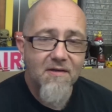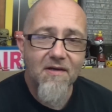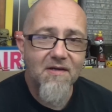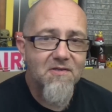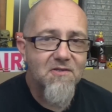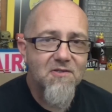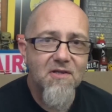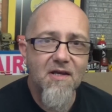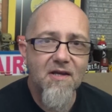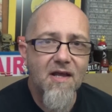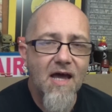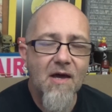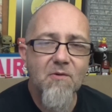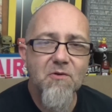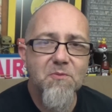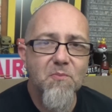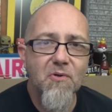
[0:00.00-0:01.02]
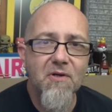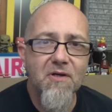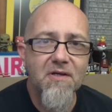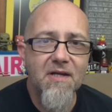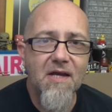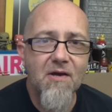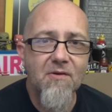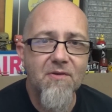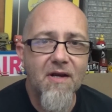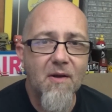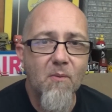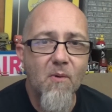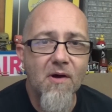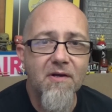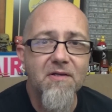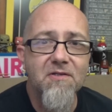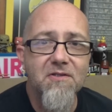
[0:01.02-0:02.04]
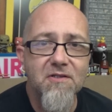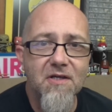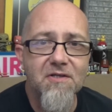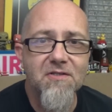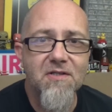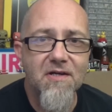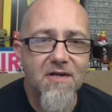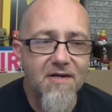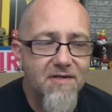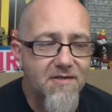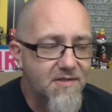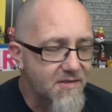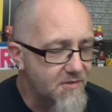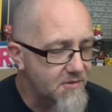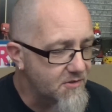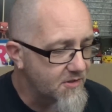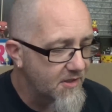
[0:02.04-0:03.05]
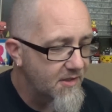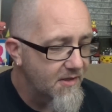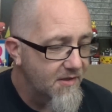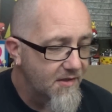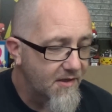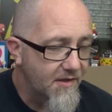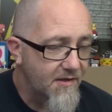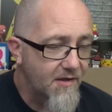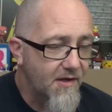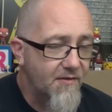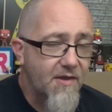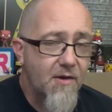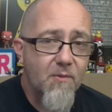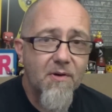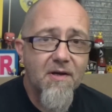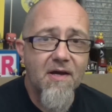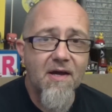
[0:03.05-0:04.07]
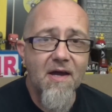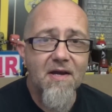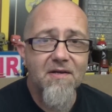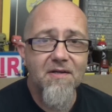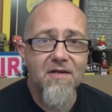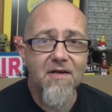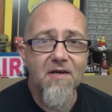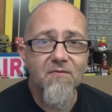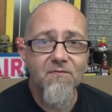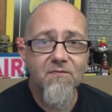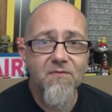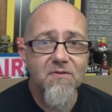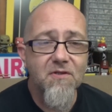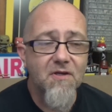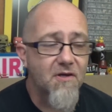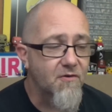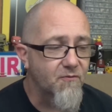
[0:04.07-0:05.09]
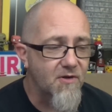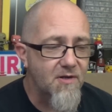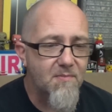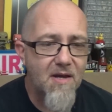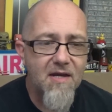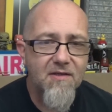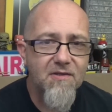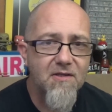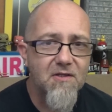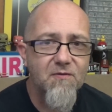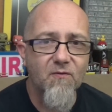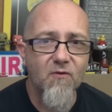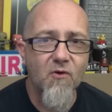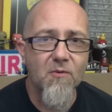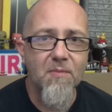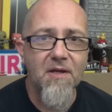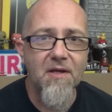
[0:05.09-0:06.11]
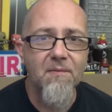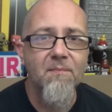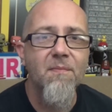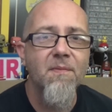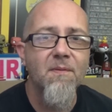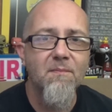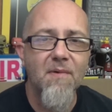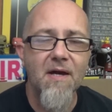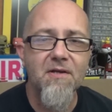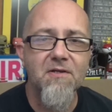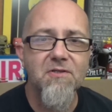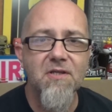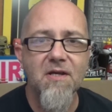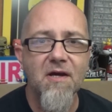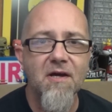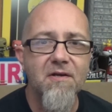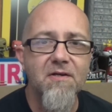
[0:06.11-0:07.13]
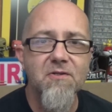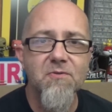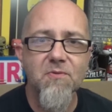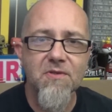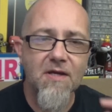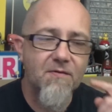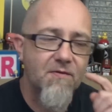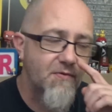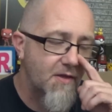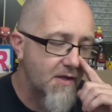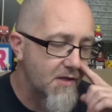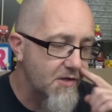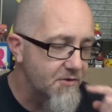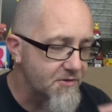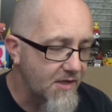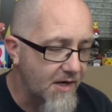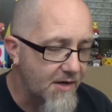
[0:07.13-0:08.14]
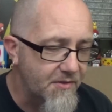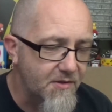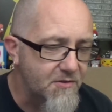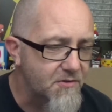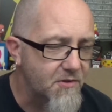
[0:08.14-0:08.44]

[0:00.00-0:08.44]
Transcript: Uh, instead, I was putting down that I wanted just onions, and uh, they were kind enough to remake these for me, minus the onions with everything else on there.